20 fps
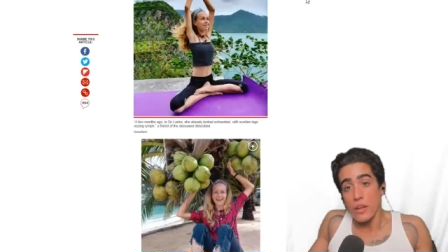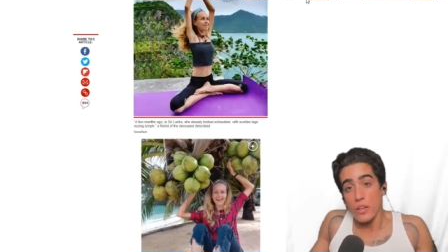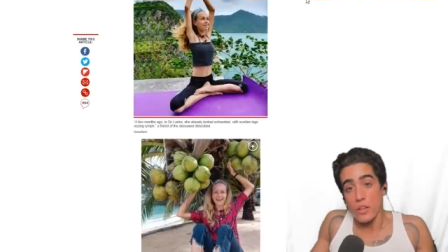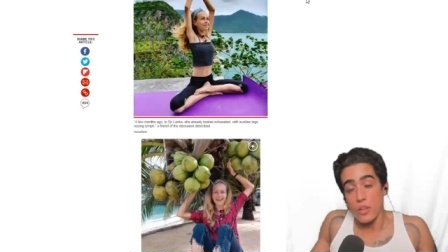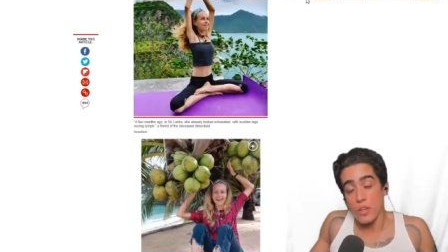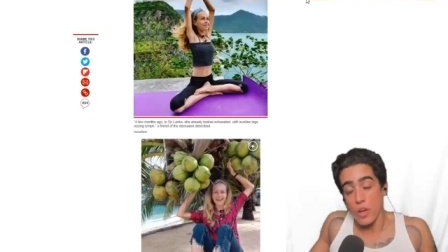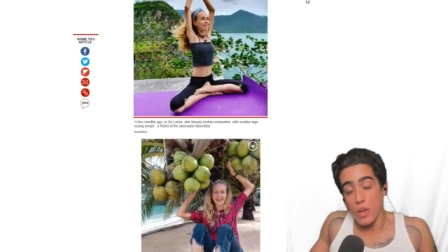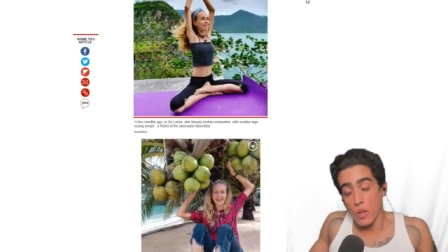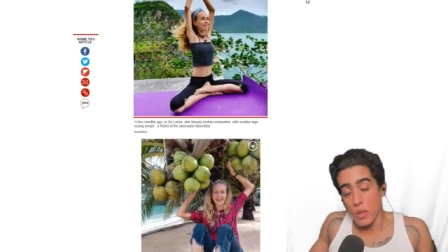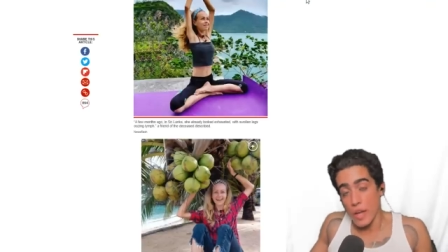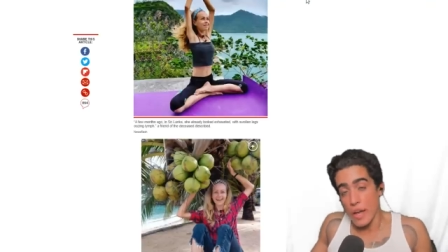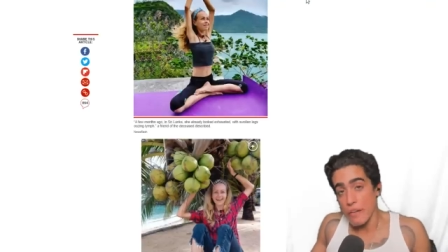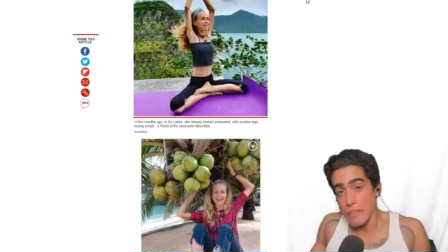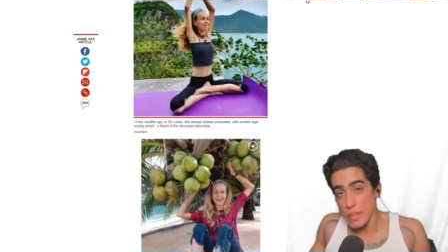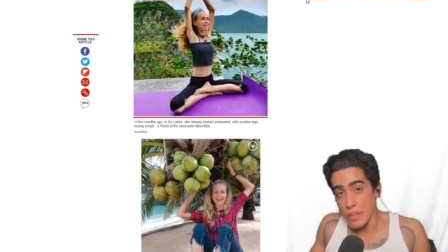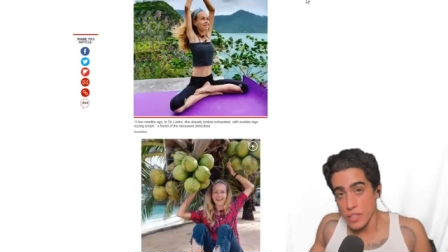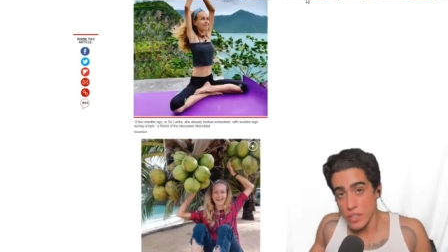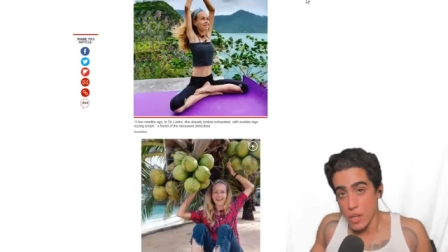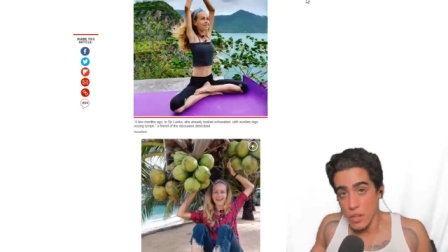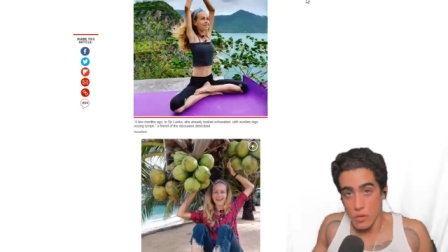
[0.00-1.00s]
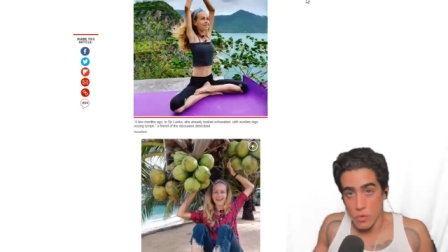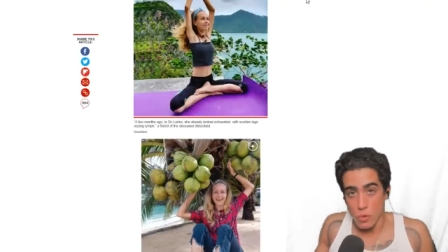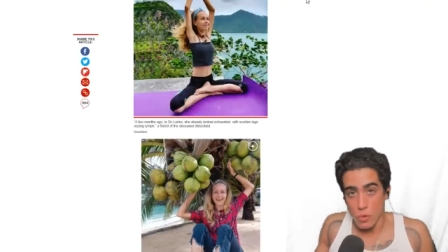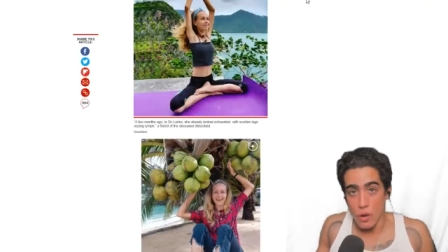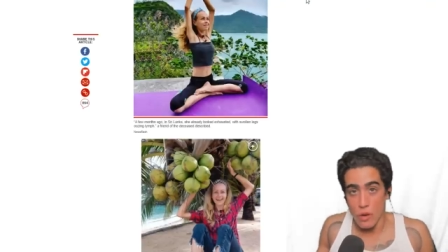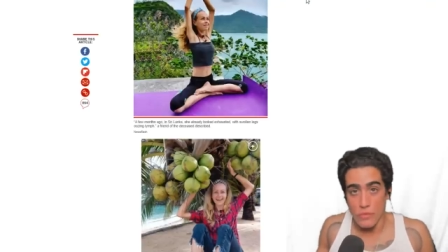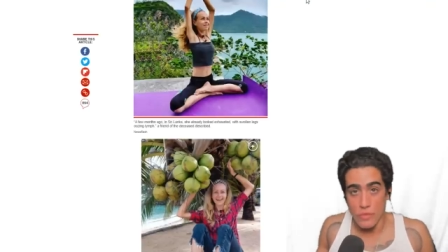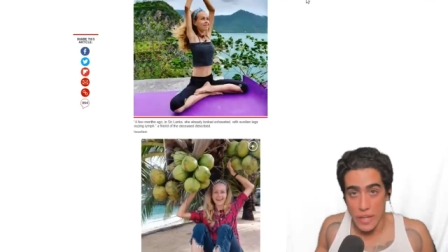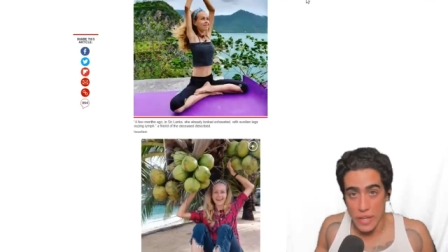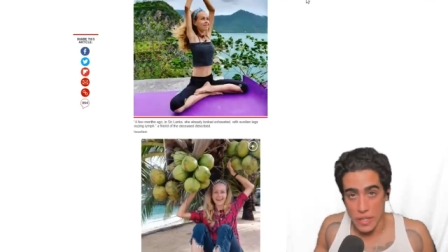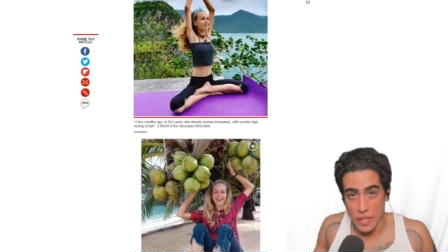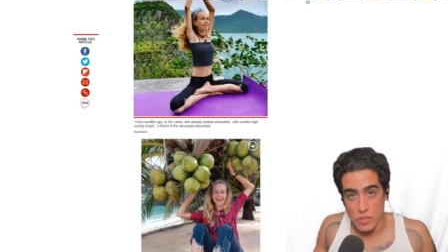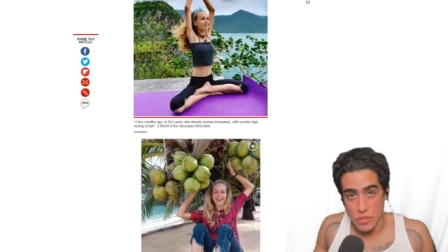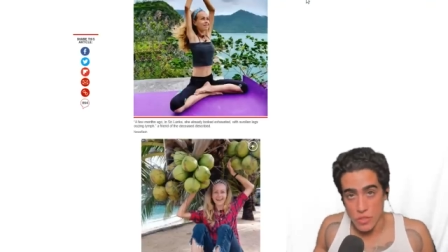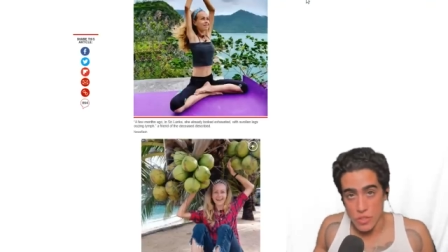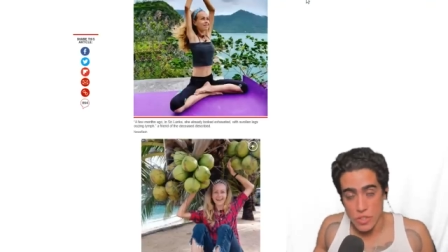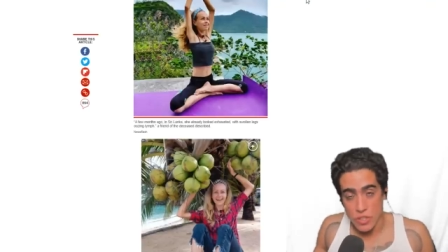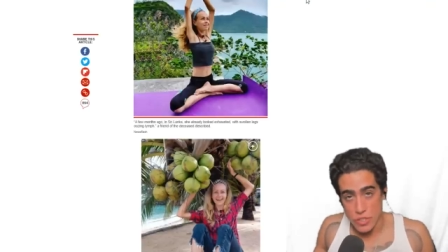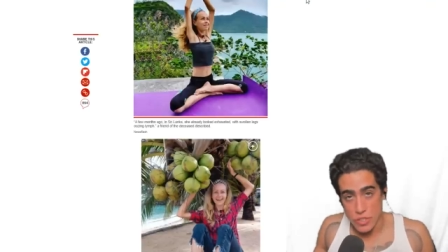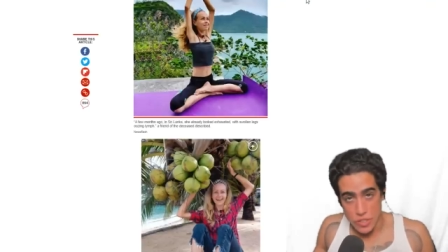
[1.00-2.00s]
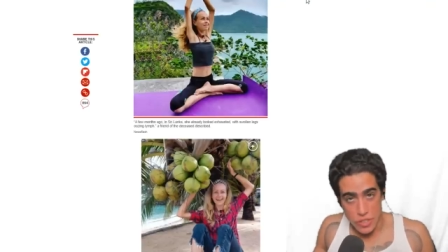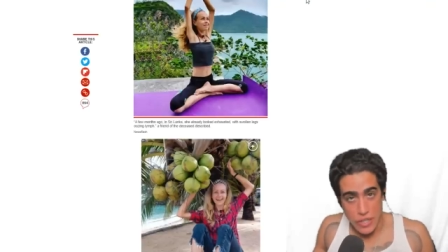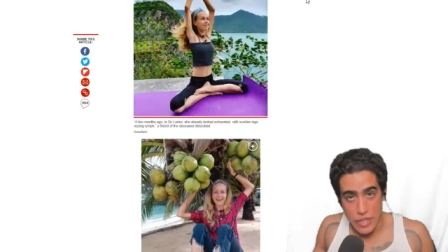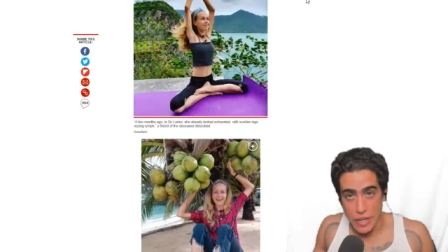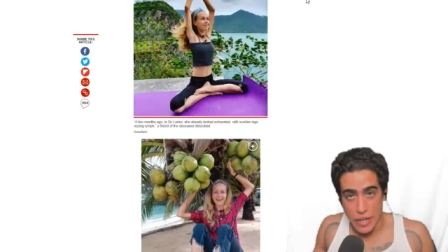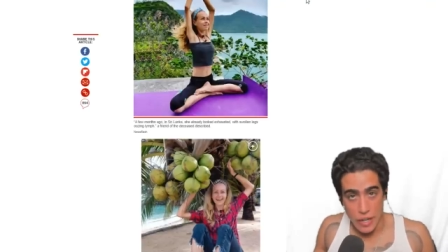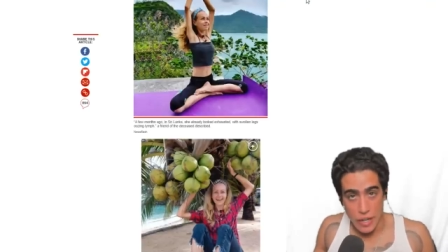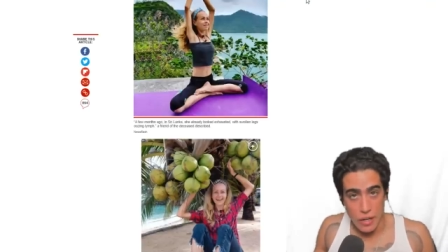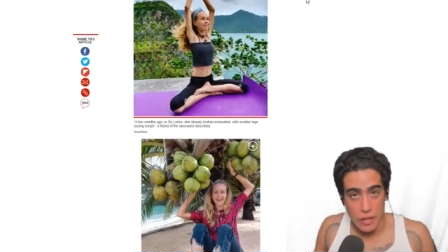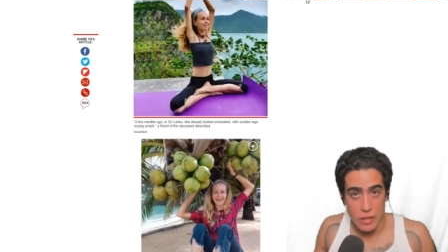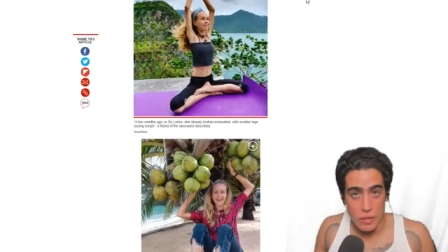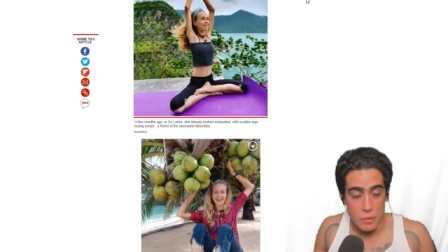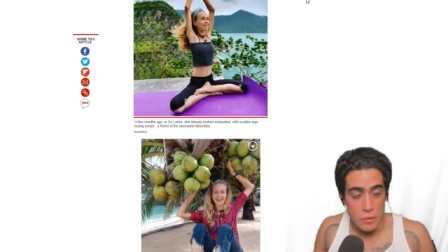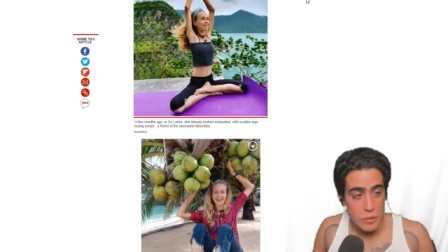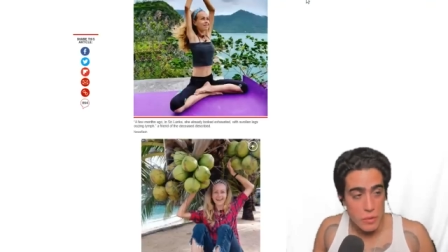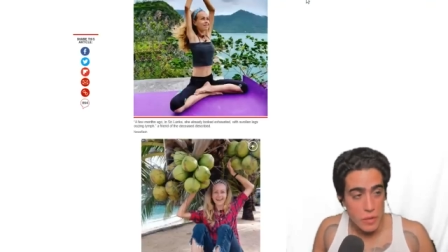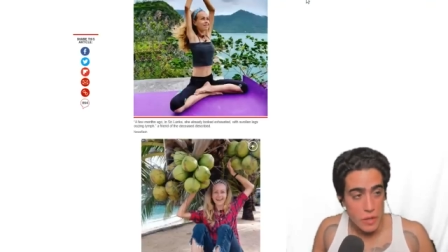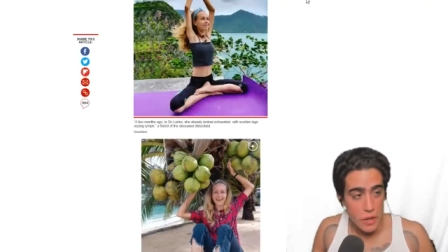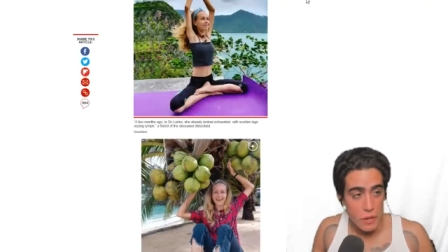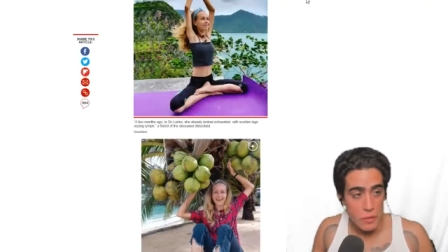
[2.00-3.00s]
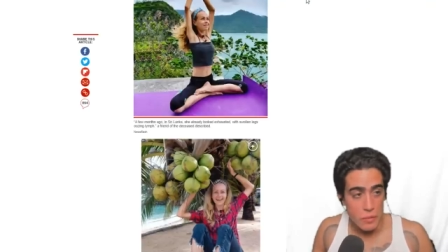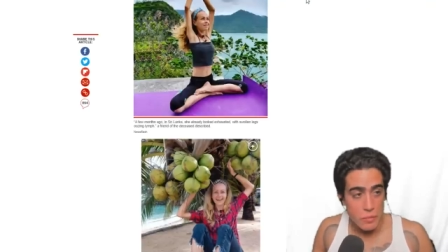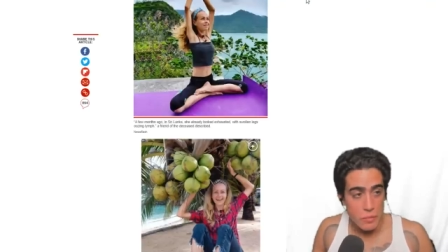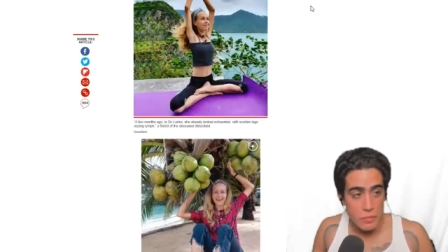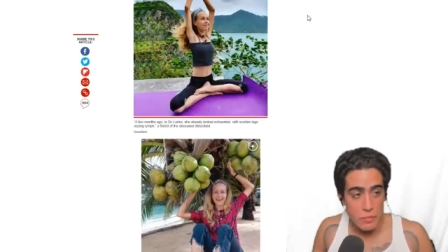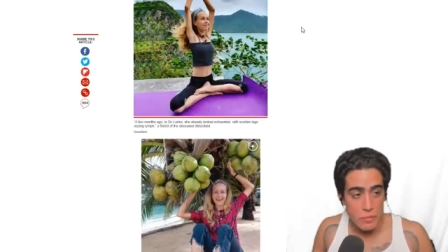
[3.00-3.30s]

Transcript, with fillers: So, like these other raw vegans are just cheating, you know.